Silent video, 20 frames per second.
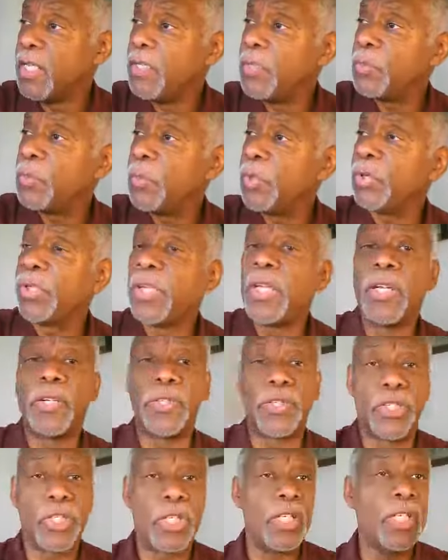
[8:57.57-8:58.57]
working
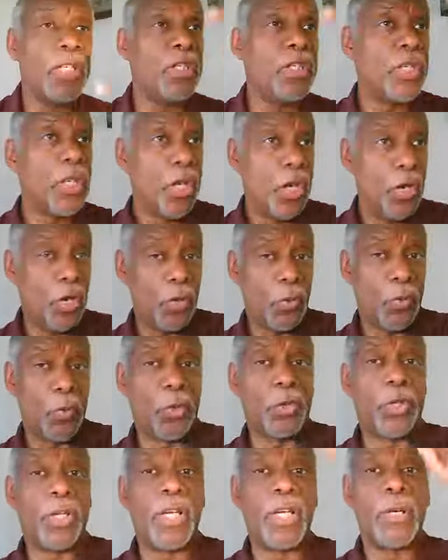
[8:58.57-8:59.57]
or she's
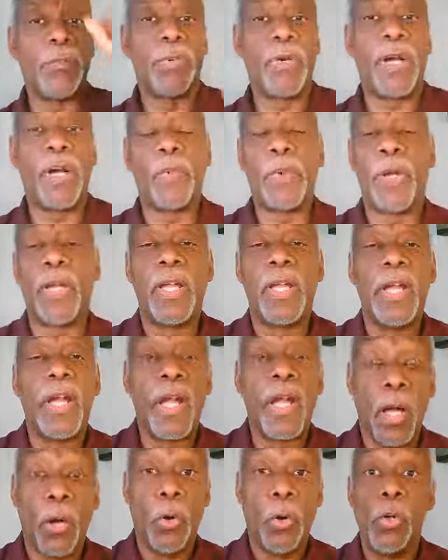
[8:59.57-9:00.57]
working on Broadway.
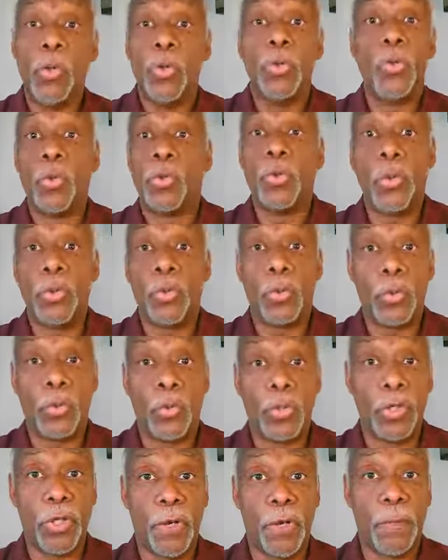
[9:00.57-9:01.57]
Ooh,
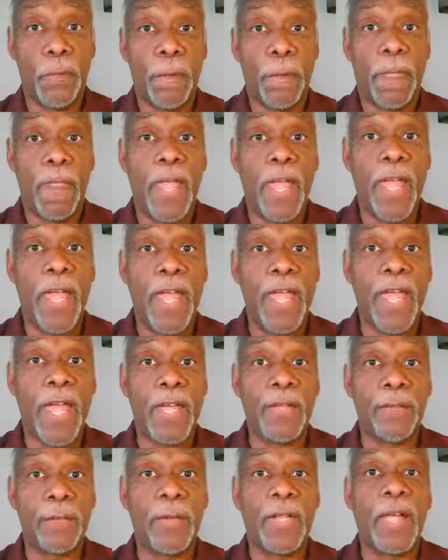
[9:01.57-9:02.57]
you know,
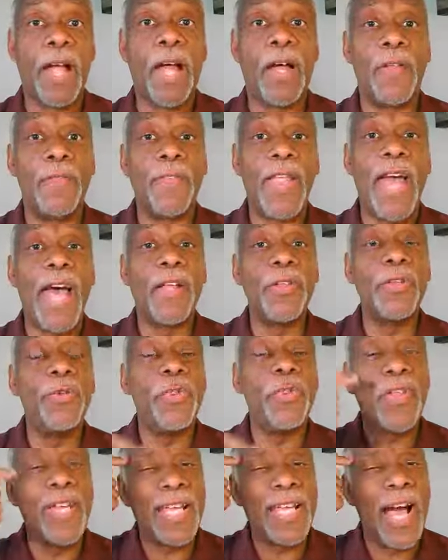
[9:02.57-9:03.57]
and now you
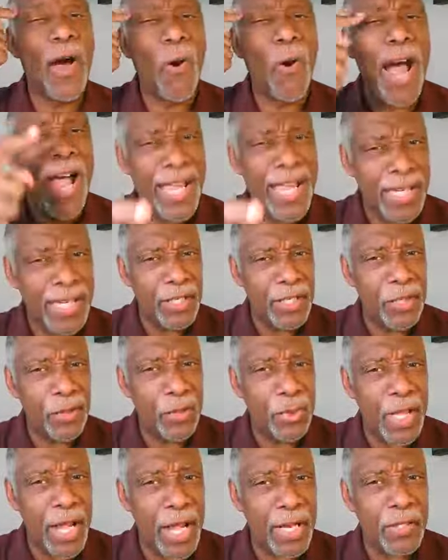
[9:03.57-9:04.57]
think, oh, I
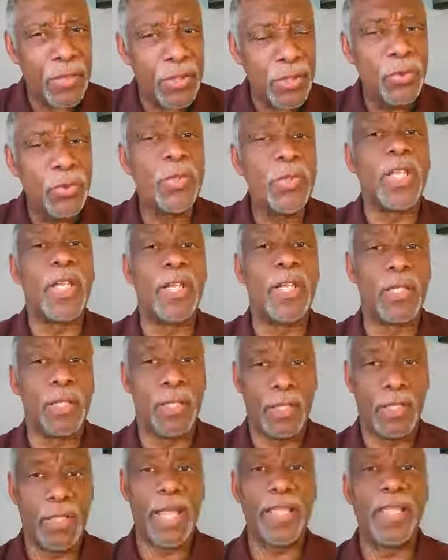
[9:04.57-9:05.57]
do that too then.
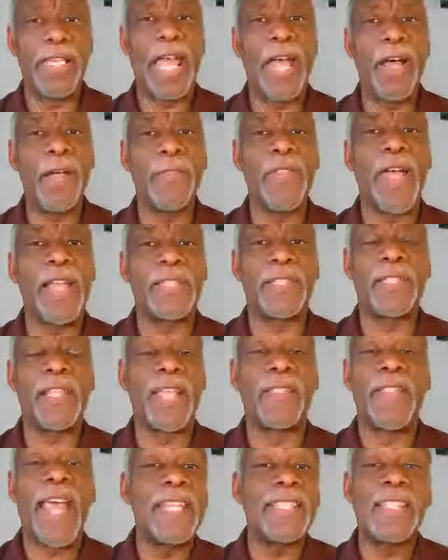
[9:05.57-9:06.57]
That now that's,
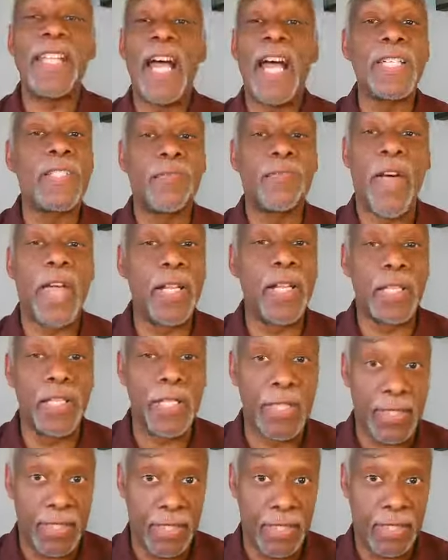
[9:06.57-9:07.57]
and that's God's final
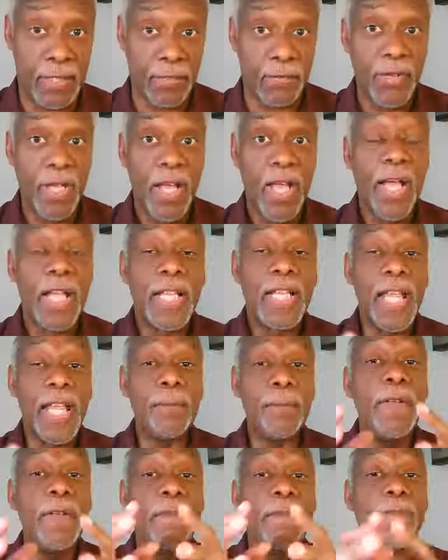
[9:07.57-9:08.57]
incentive.
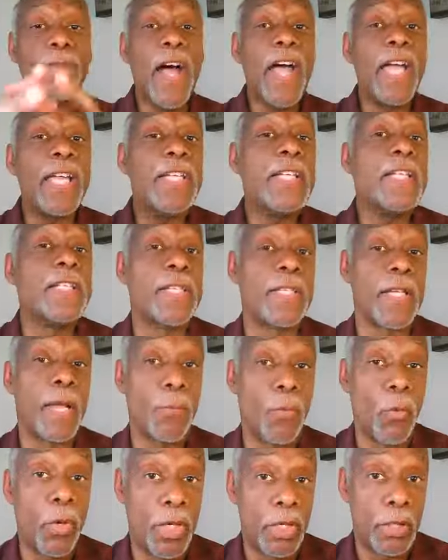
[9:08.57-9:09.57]
Let me find
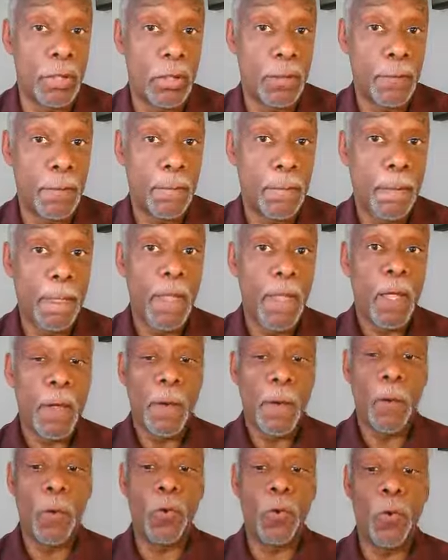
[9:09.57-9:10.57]
someone
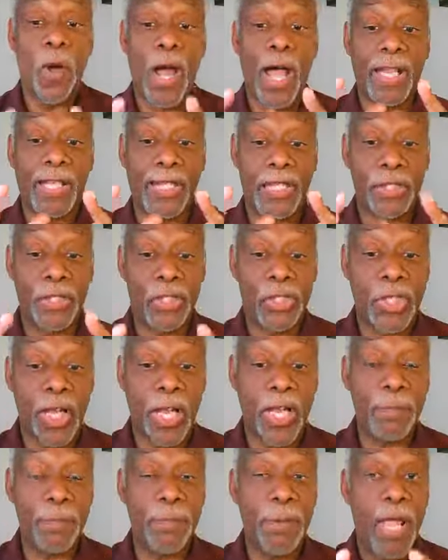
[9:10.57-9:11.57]
who I can
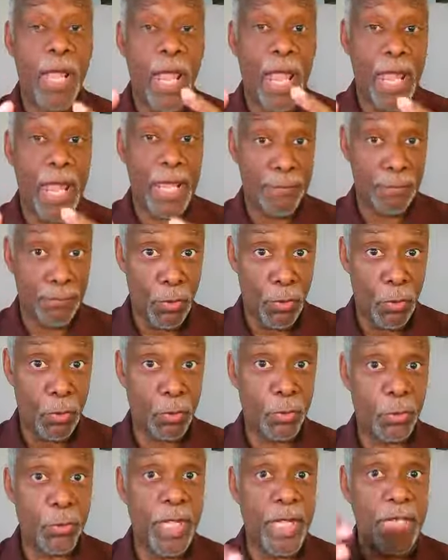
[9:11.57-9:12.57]
shape and
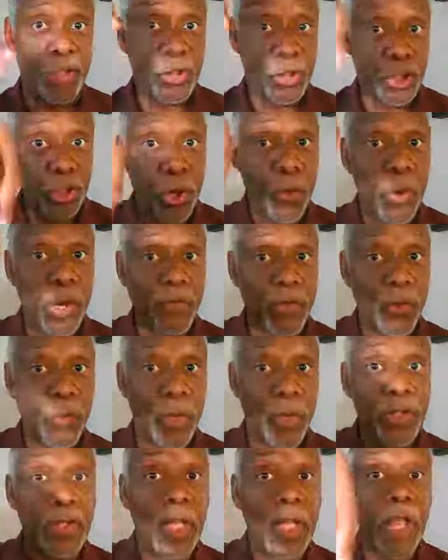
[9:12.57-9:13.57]
mold and show
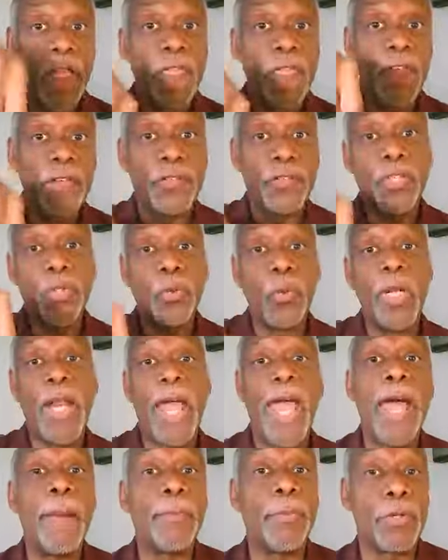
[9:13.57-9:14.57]
everyone this is what
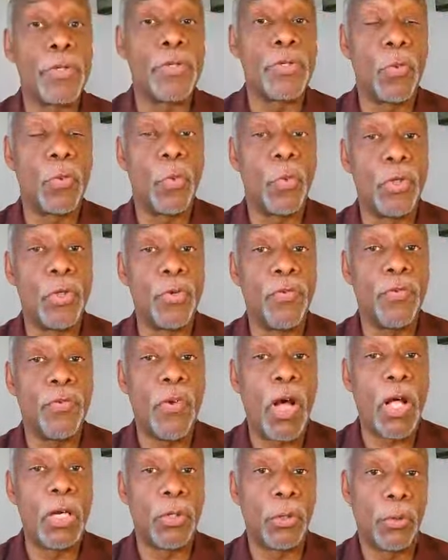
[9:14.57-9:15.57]
happens when you
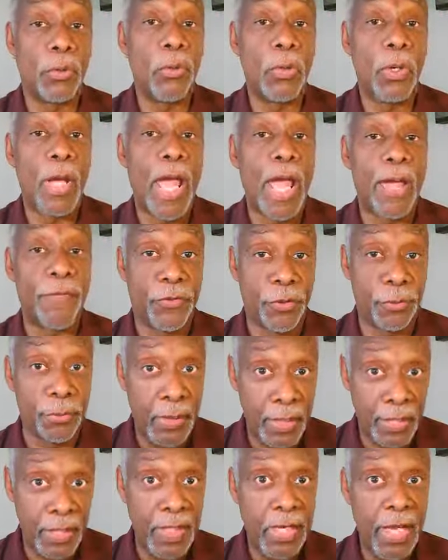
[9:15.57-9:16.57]
follow after
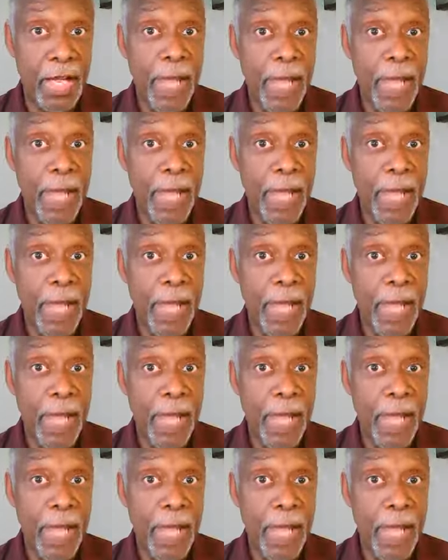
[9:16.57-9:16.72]
me.